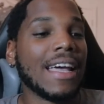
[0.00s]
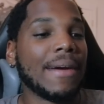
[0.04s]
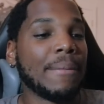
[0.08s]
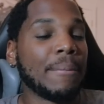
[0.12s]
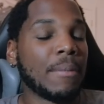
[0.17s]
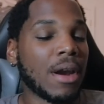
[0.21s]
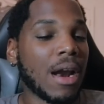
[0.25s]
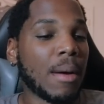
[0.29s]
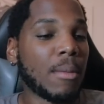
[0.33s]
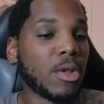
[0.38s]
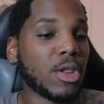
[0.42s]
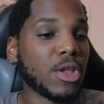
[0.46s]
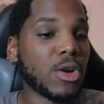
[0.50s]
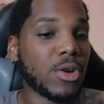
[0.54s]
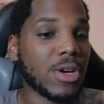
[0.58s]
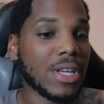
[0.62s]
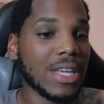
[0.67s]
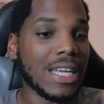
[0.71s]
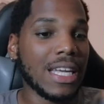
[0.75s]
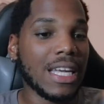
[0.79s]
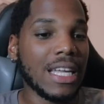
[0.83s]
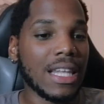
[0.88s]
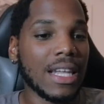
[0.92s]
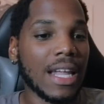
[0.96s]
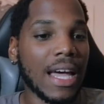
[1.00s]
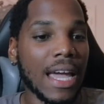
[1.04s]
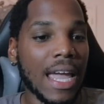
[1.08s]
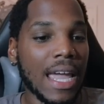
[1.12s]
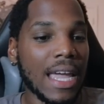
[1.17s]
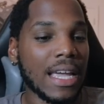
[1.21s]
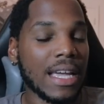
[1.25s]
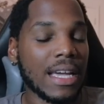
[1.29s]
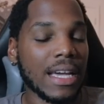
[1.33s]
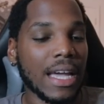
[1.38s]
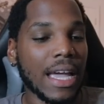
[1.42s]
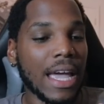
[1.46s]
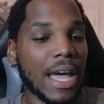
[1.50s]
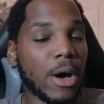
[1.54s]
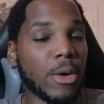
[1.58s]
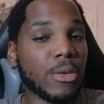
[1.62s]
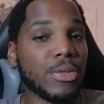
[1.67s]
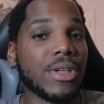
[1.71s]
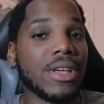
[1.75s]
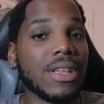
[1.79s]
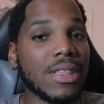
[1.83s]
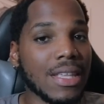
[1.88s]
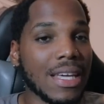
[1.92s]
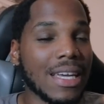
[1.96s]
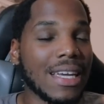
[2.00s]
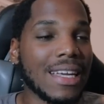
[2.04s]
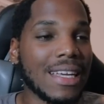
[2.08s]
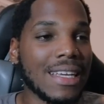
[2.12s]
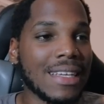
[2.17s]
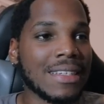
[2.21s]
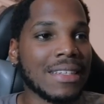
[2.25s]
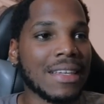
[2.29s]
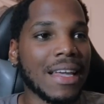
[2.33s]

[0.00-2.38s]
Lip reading: But I'm only gonna eat like healthy things,